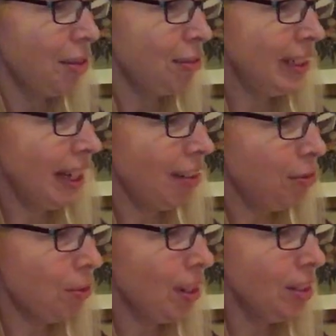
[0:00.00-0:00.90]
we have
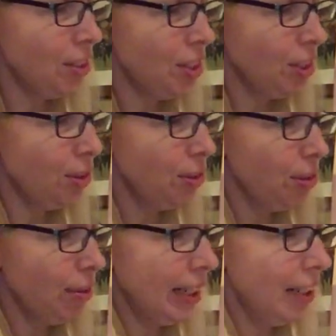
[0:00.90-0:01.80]
one, two,
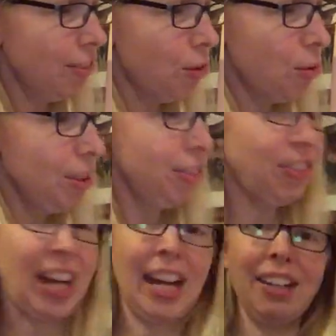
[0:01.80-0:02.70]
three, four,
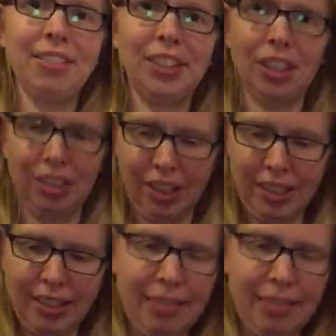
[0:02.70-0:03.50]
five girls.